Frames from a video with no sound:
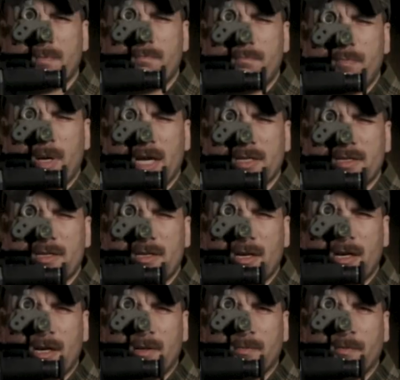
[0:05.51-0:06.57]
the best
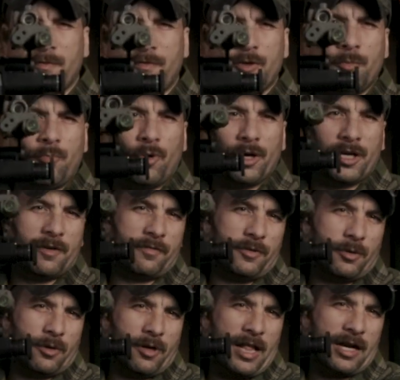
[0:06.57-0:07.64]
viewpoint if
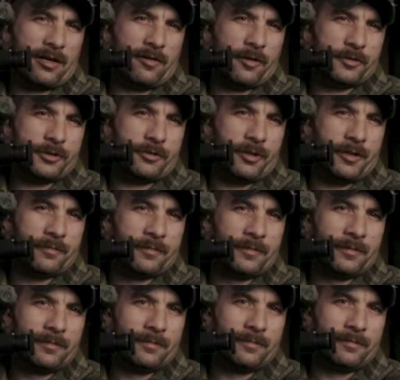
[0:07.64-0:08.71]
you were that close to it.
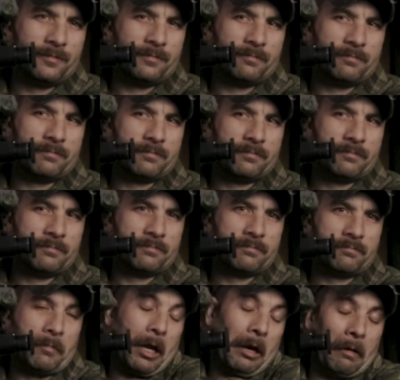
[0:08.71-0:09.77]

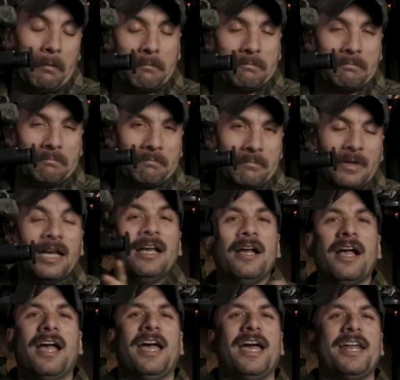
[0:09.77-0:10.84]
Ah.
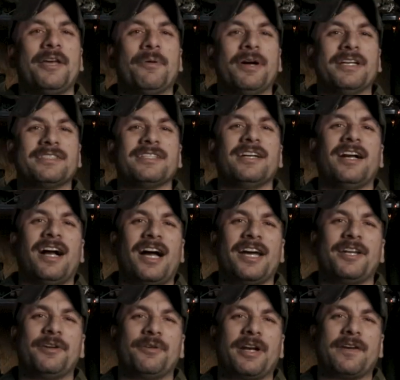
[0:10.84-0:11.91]
Anyways, how
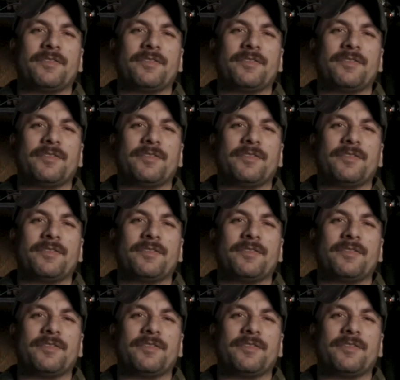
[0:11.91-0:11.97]
you doing,